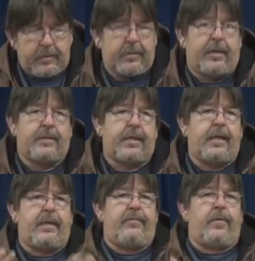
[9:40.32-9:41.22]
so I
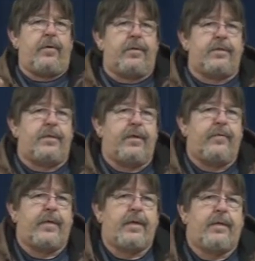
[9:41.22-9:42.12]
sign up for all this stuff.
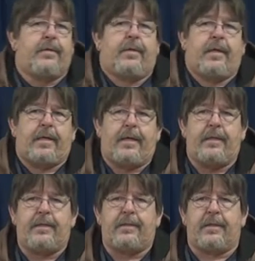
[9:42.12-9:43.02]
I get I get
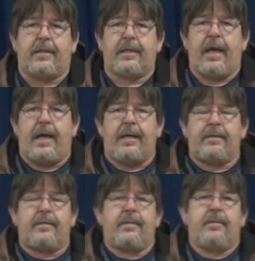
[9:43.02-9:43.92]
into the
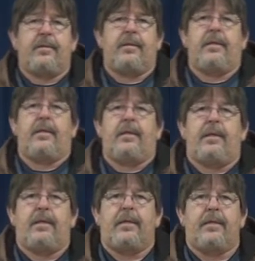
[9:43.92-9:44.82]
class,
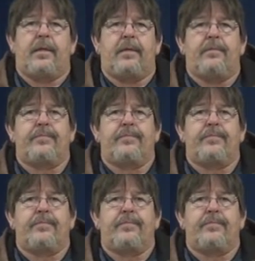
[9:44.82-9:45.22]
and uh,